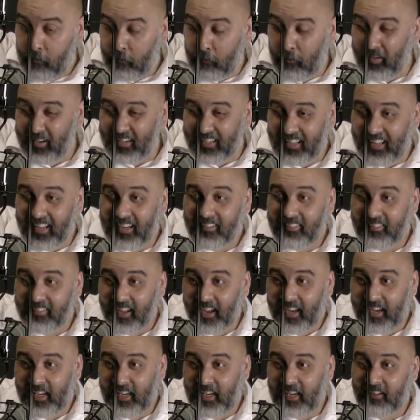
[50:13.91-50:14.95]
But let's
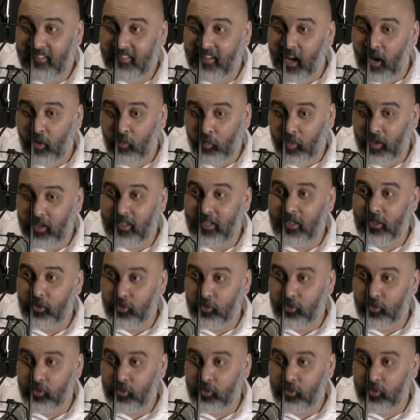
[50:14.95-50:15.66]
say he's not really